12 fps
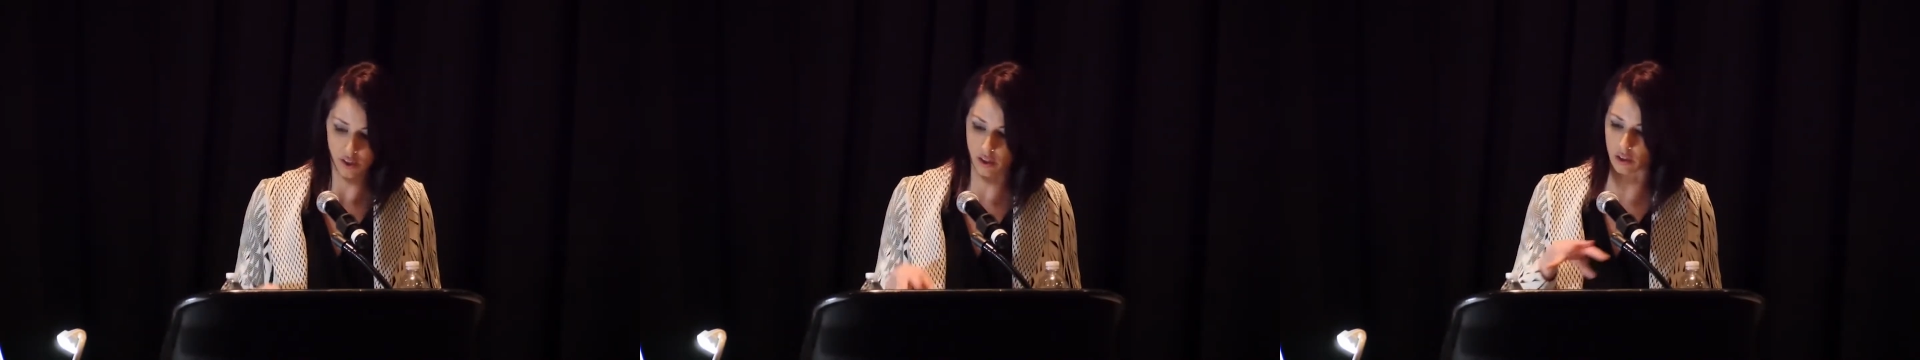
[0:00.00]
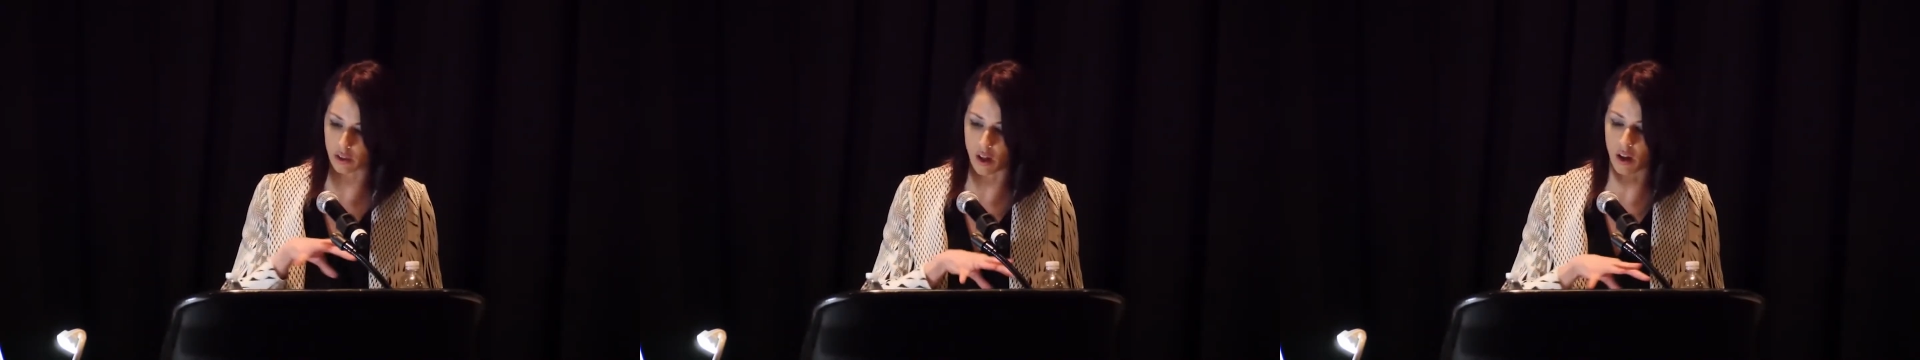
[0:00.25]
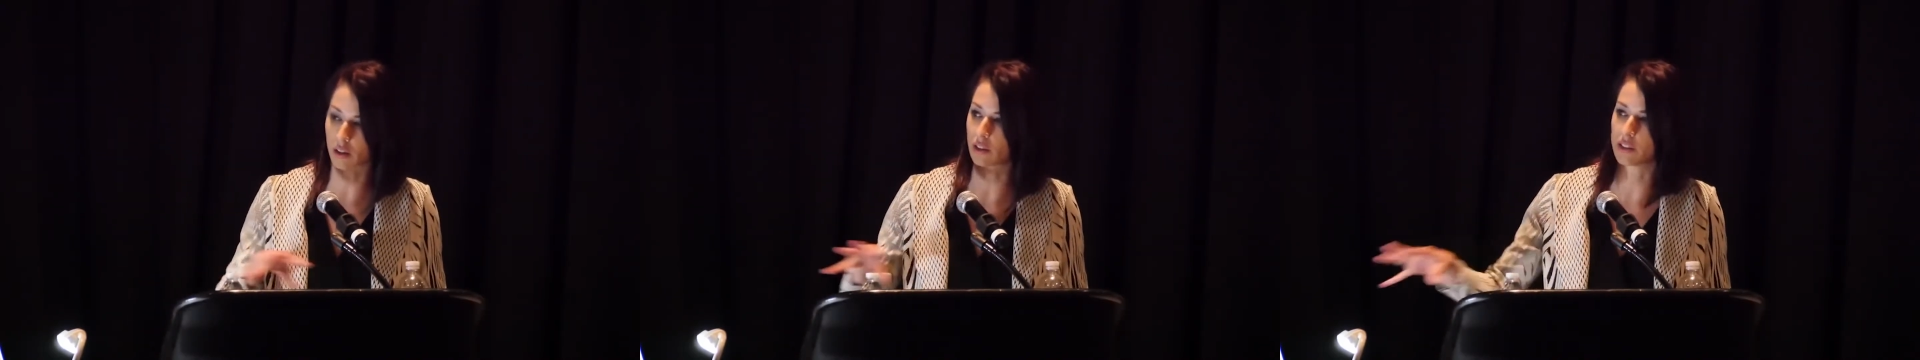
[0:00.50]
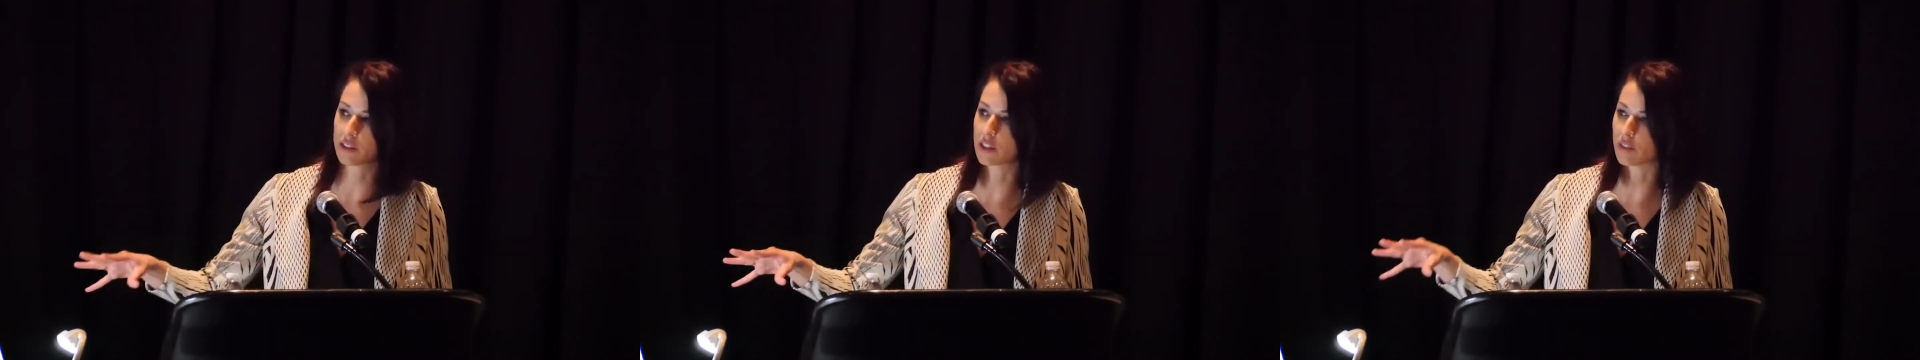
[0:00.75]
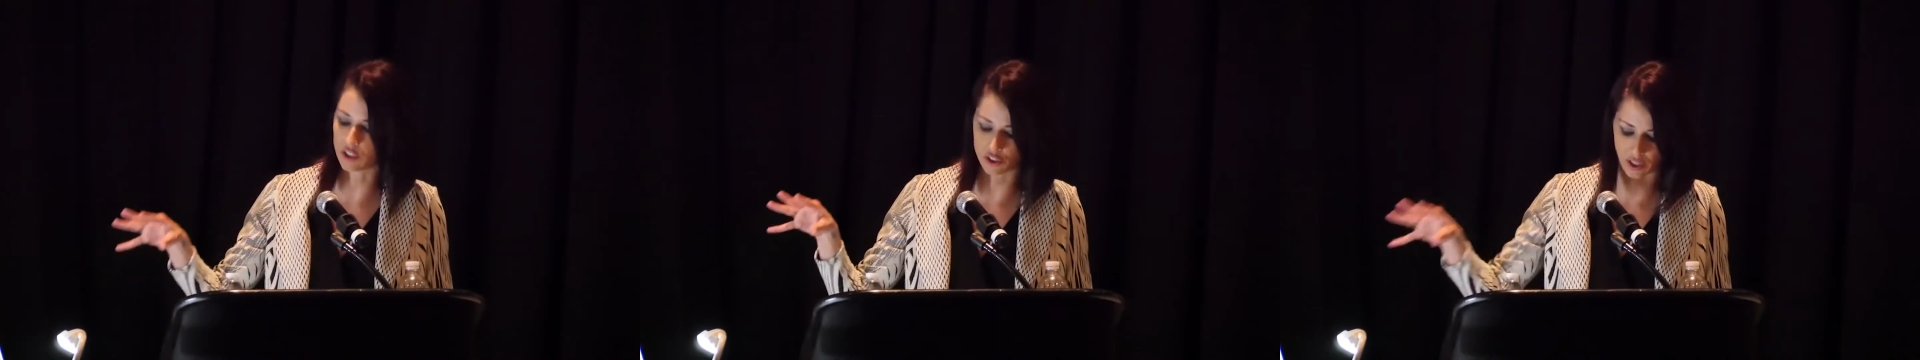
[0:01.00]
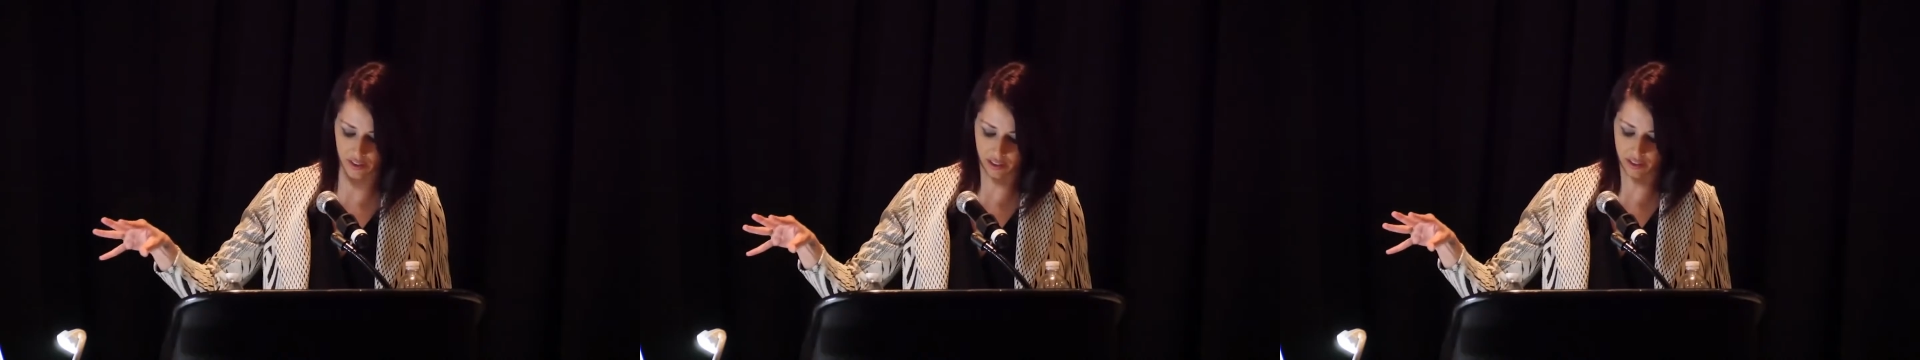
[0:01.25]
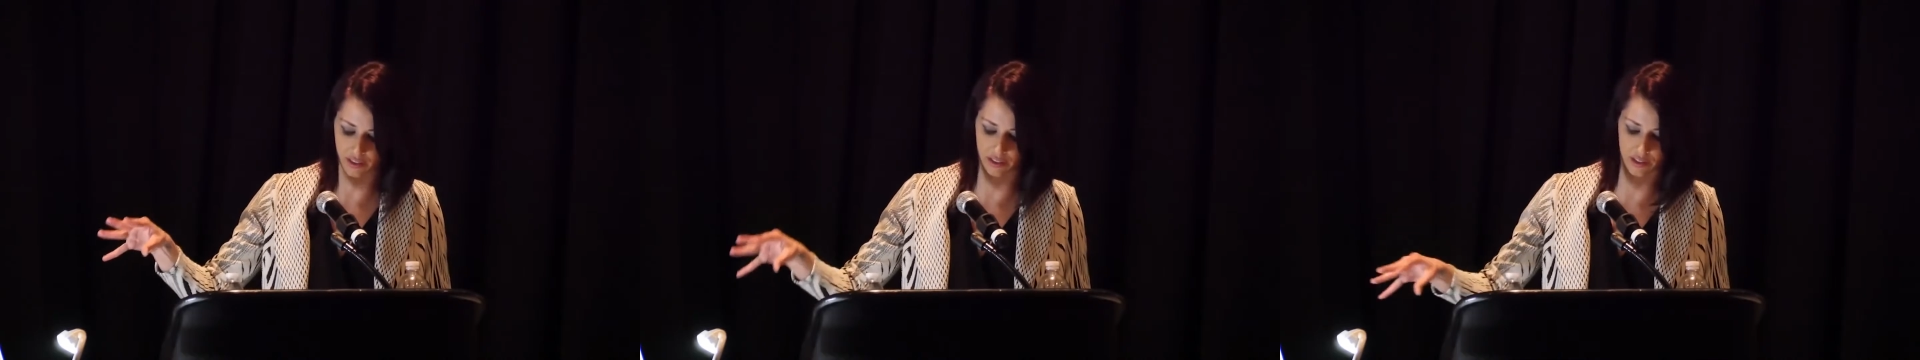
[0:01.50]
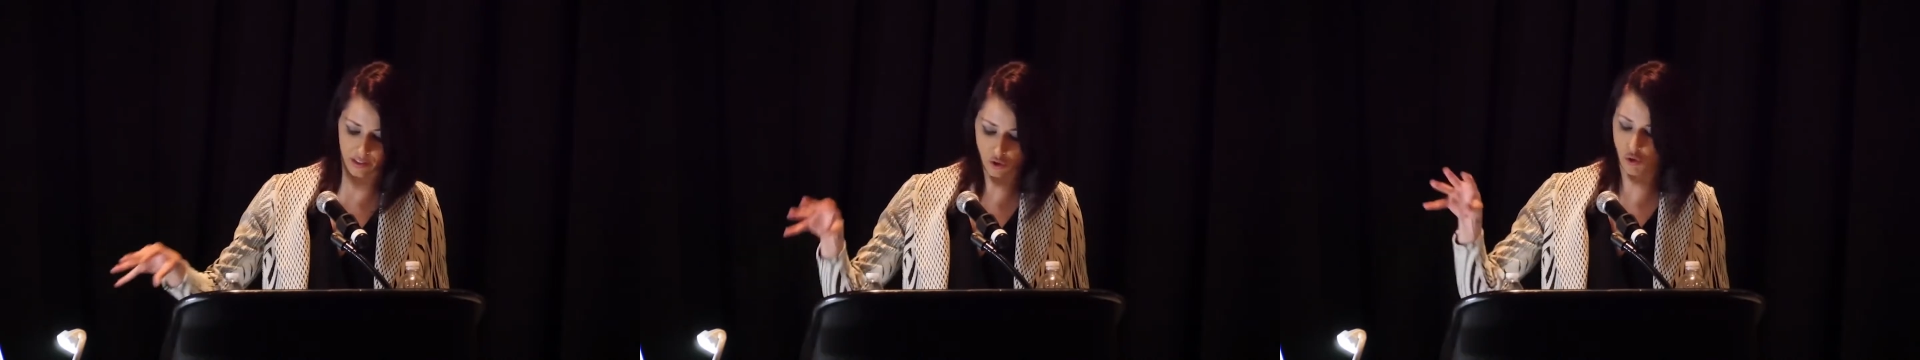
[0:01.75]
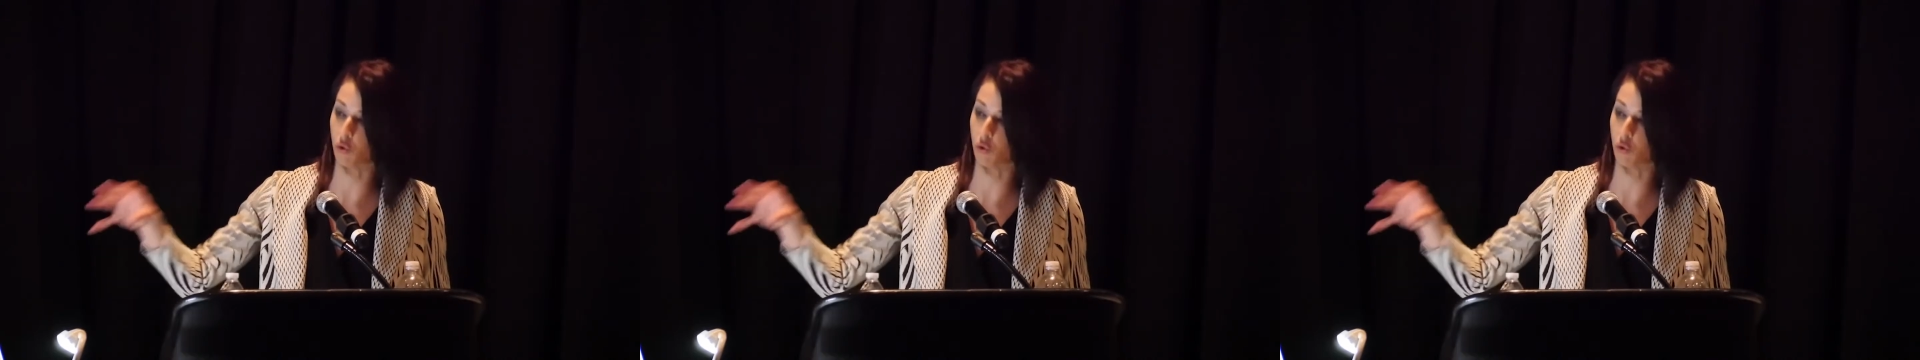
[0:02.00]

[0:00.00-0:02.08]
the long list of injustices and